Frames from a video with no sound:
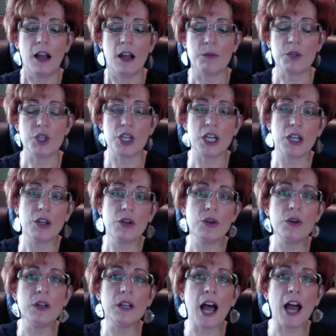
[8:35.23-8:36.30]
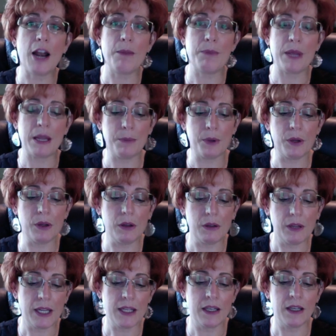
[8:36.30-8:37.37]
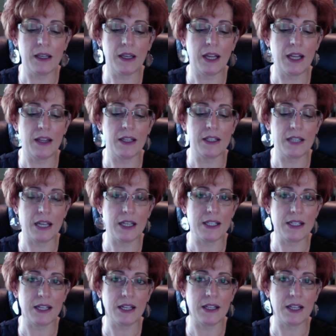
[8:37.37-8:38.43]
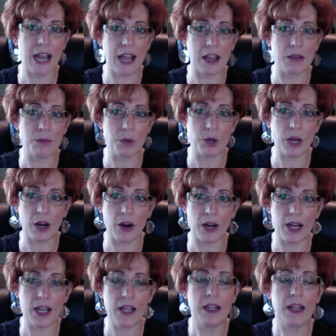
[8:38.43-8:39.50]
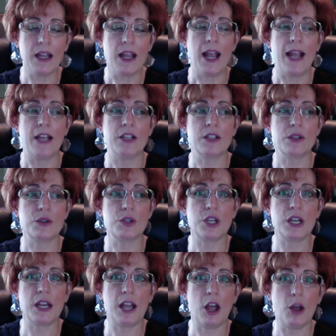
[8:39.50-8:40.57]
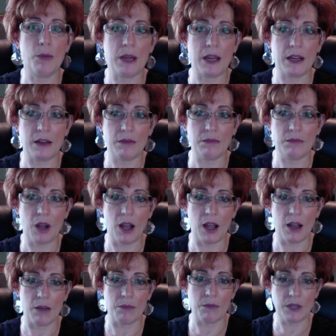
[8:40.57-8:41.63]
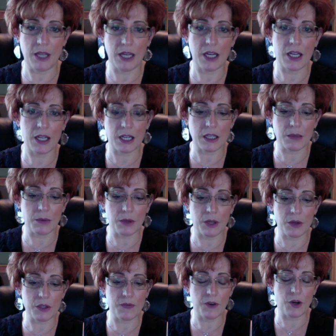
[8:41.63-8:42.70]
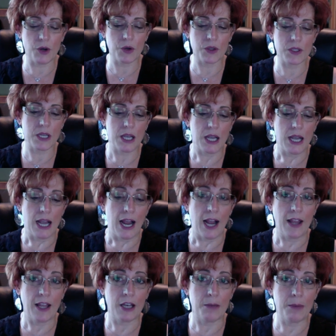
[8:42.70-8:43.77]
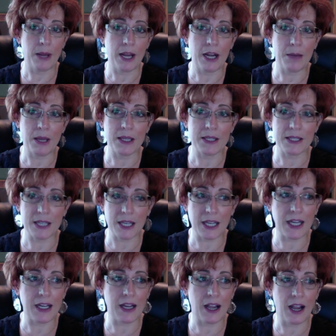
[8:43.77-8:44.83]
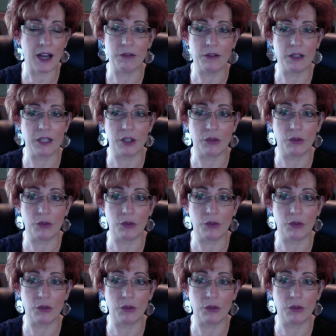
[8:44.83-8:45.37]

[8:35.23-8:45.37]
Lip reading: She knew a lot of people in the Gatlinburg area, and so she helped me get connected with those folks. And then in Panama City, I really